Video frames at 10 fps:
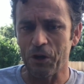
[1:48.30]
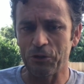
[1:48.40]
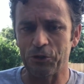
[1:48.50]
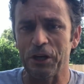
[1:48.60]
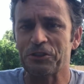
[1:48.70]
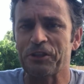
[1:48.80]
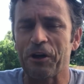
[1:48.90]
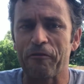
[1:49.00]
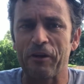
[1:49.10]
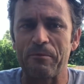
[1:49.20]

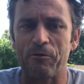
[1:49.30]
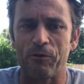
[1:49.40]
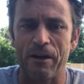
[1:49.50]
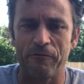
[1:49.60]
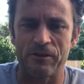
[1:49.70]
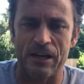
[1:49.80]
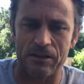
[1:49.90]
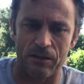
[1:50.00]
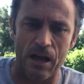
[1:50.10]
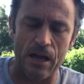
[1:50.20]
Adjusting our frame of reference
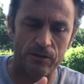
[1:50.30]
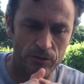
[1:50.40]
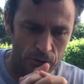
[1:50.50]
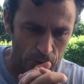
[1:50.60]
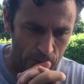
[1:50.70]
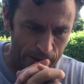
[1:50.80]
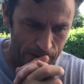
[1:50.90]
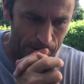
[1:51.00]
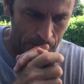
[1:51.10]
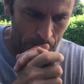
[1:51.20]
has a lot to do with